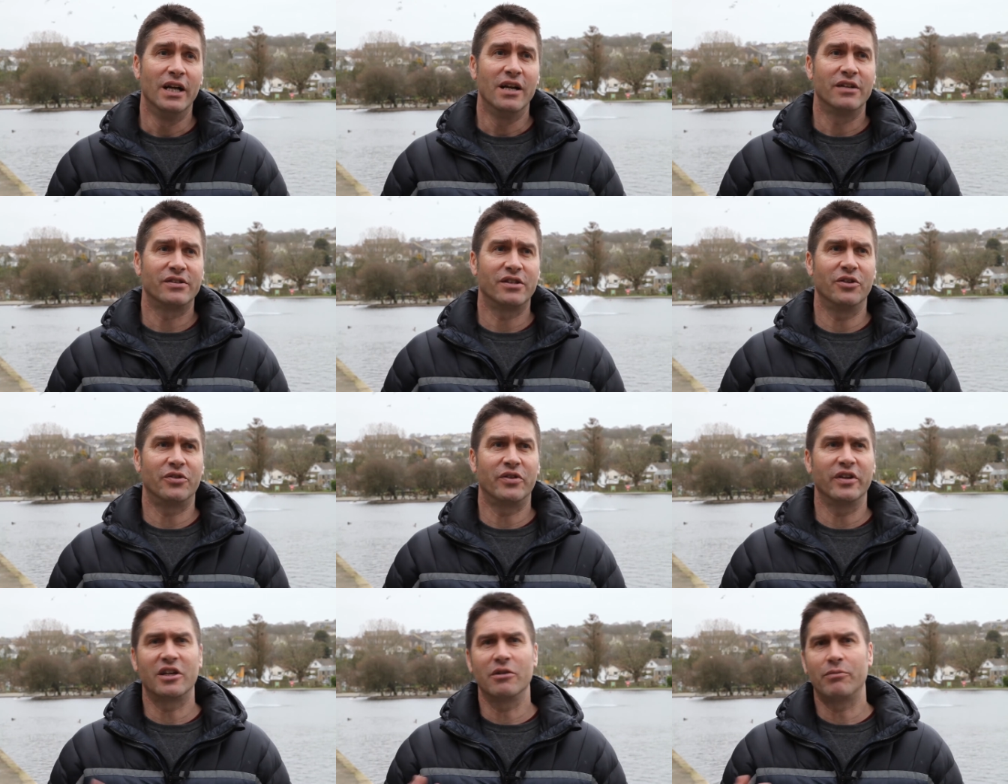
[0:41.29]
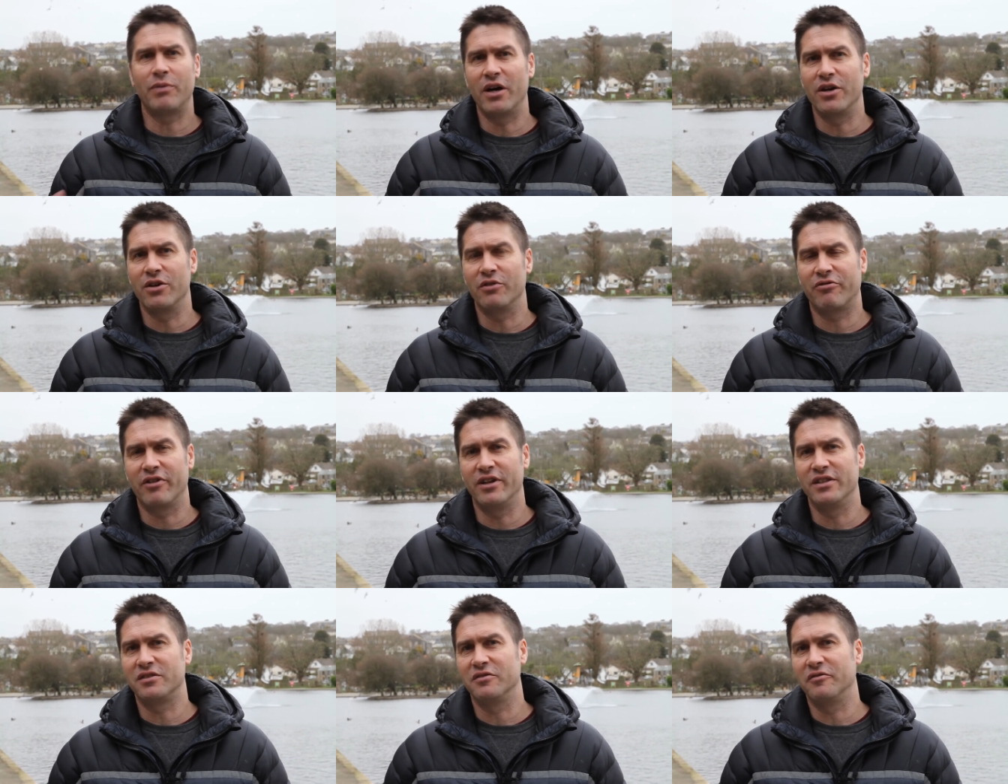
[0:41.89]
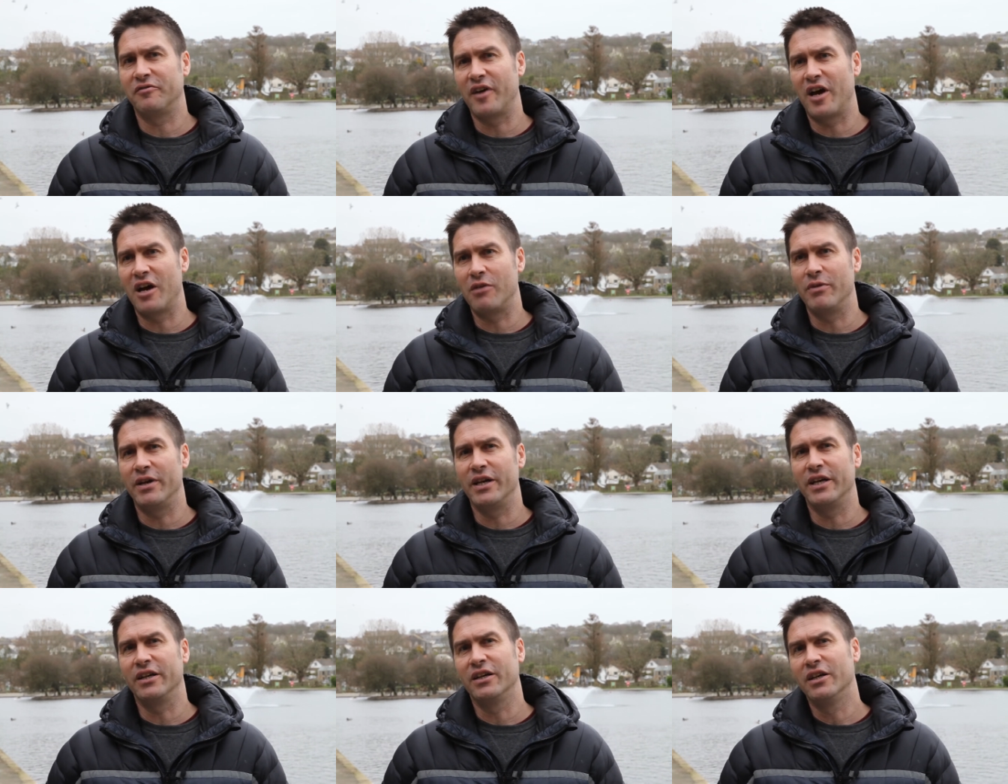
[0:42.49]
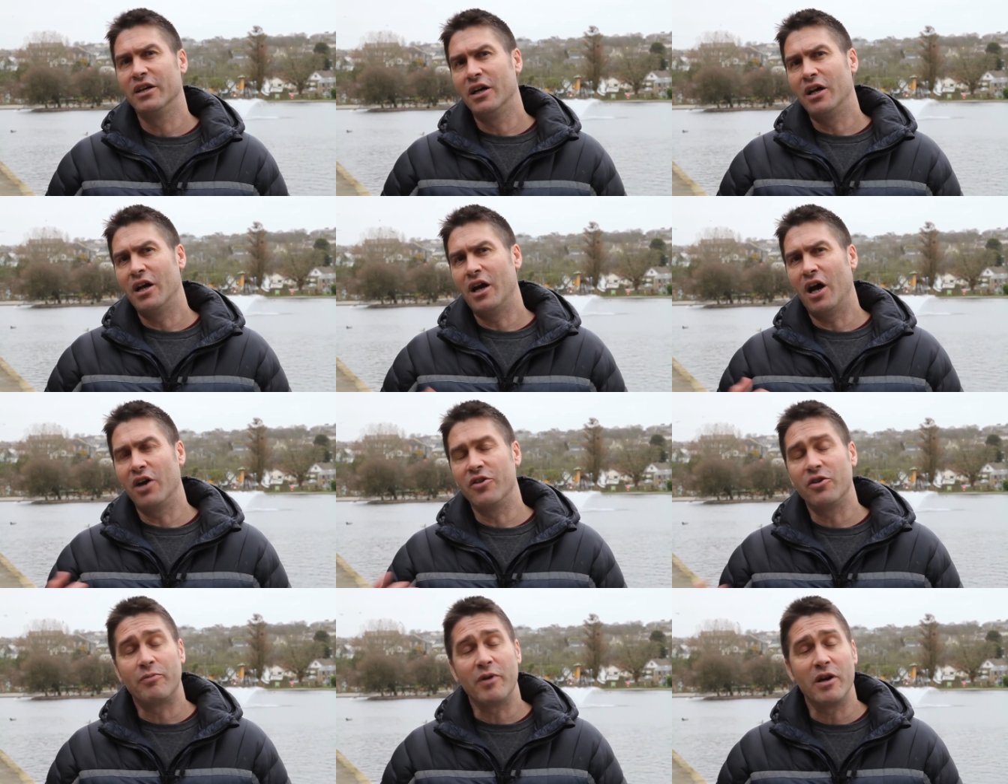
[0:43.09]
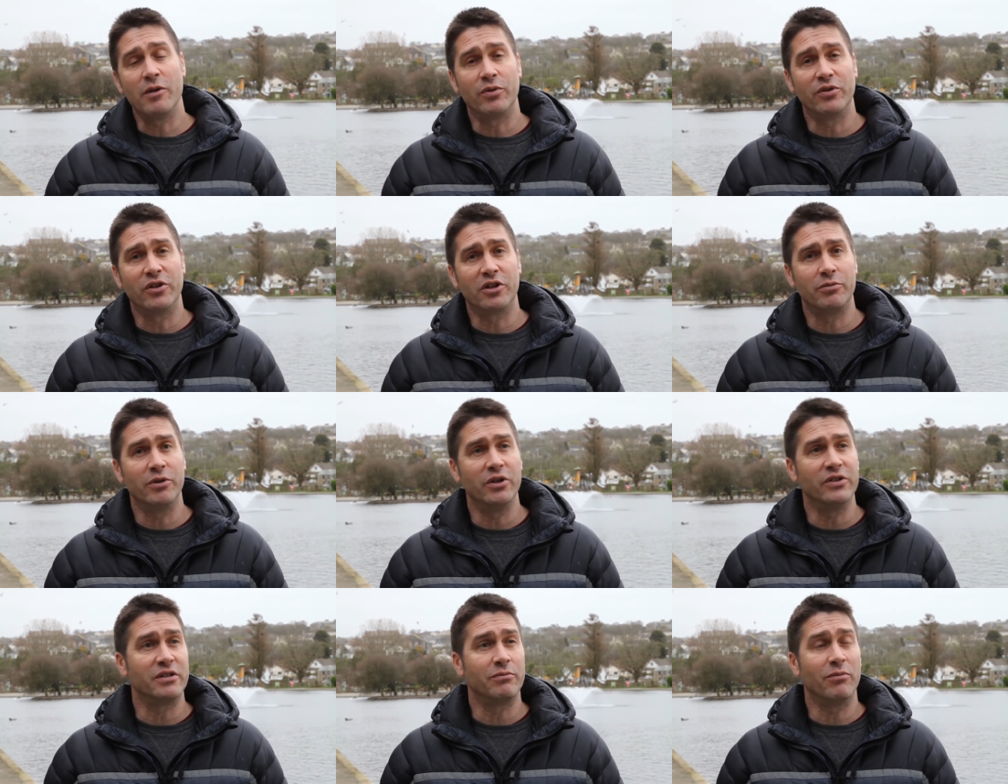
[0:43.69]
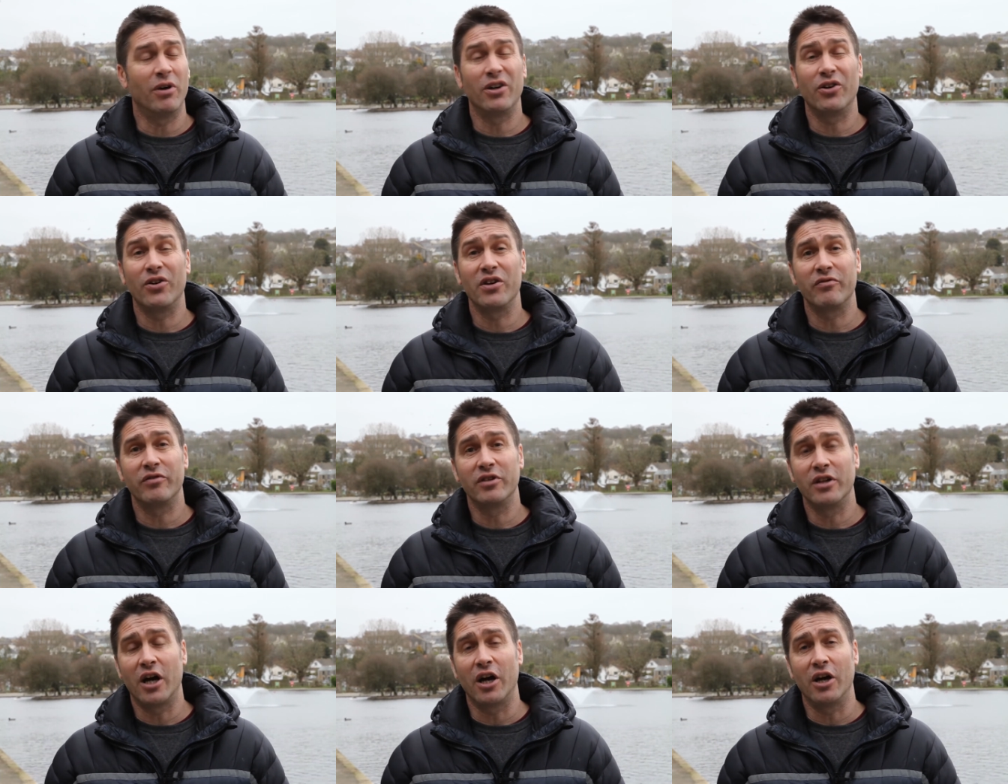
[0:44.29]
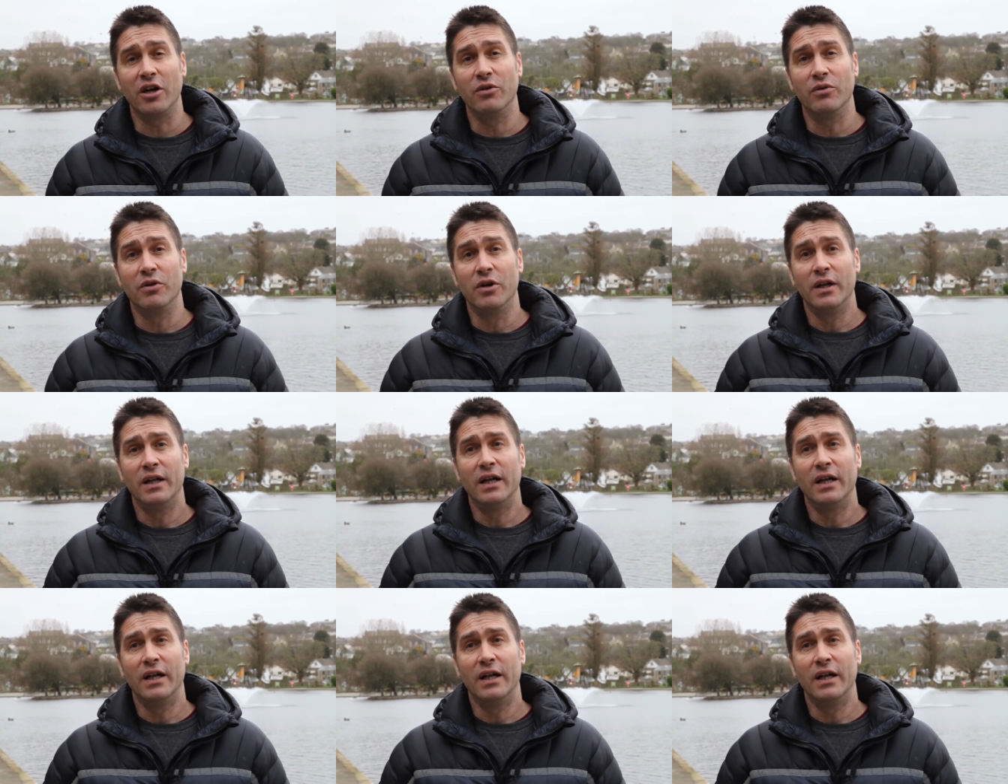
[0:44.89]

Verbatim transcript: So think about your friends and family, other people in the community might not even know,